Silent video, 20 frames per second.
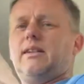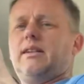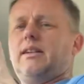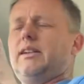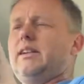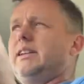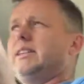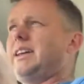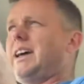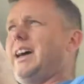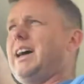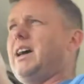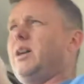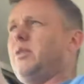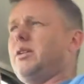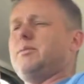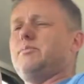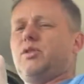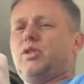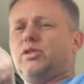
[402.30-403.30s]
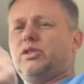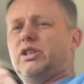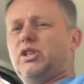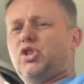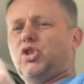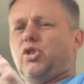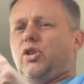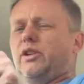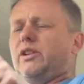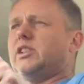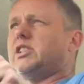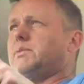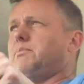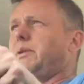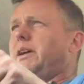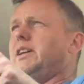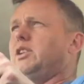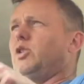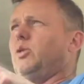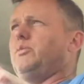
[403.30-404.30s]
is howling because it's trying to
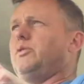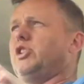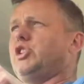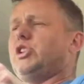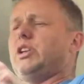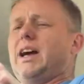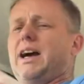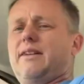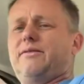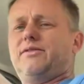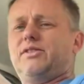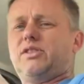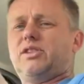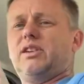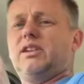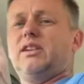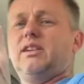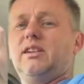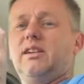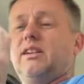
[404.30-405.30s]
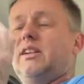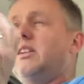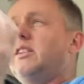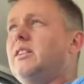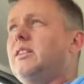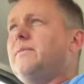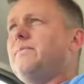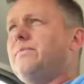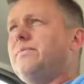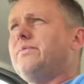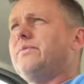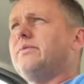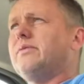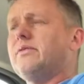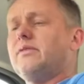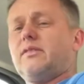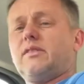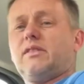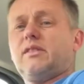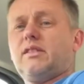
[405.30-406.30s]
speed up the shafts
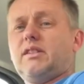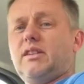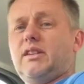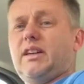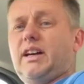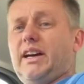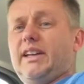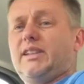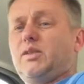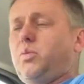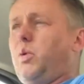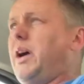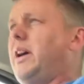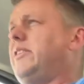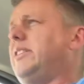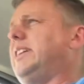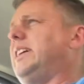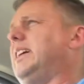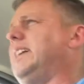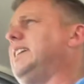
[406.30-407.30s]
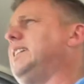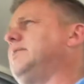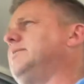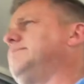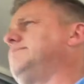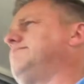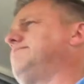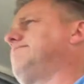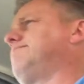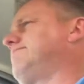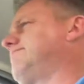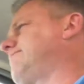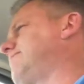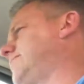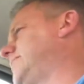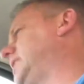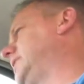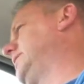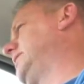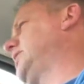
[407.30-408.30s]
and it's wearing it out,
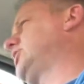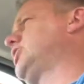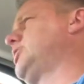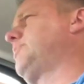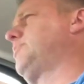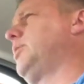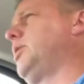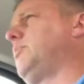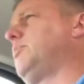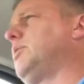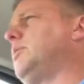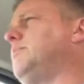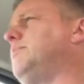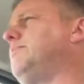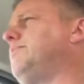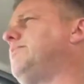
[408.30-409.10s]
and that's your problem.